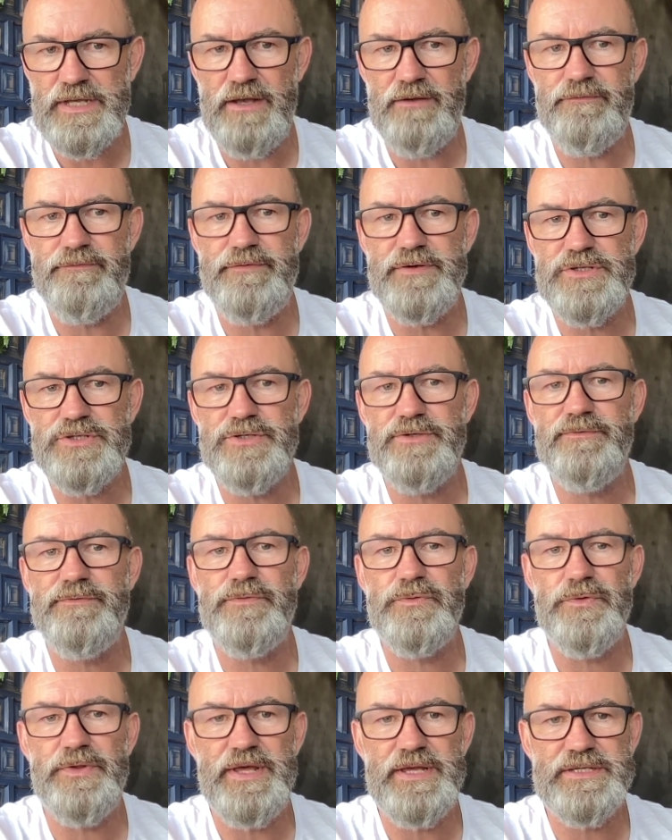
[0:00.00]
a vision
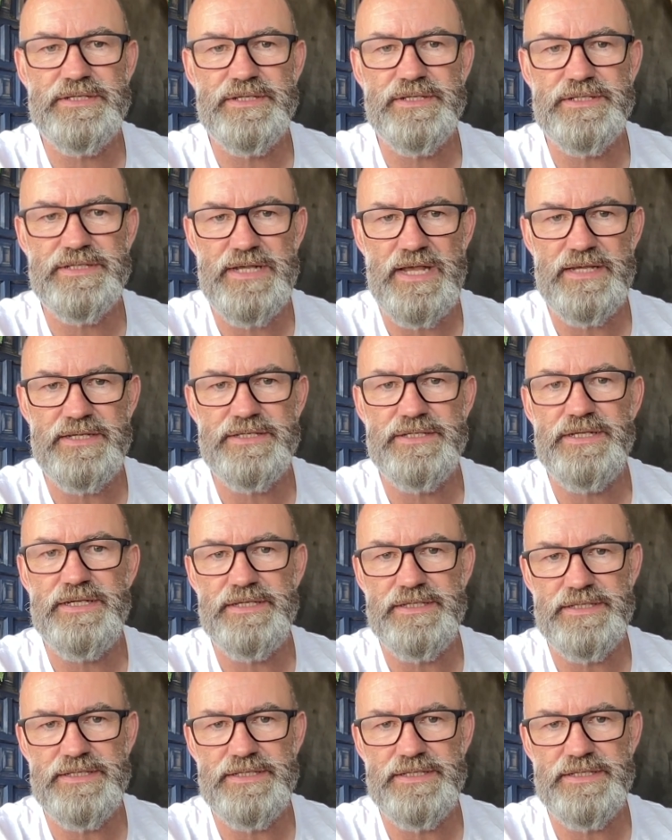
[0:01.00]
for their success," he